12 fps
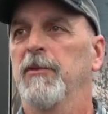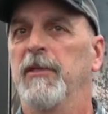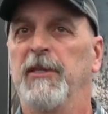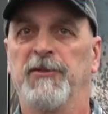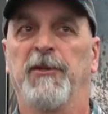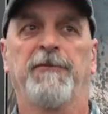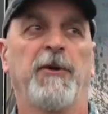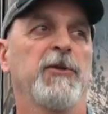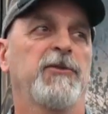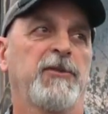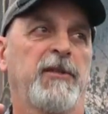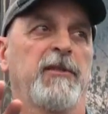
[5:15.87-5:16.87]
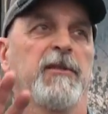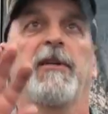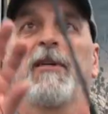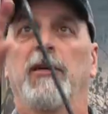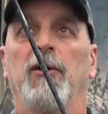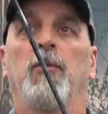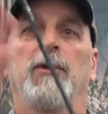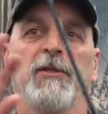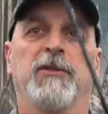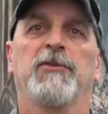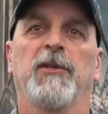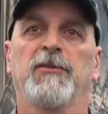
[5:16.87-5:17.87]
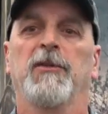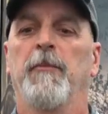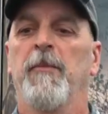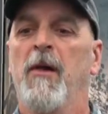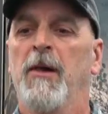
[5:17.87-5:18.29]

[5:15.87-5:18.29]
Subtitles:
and this is the first kill with this system.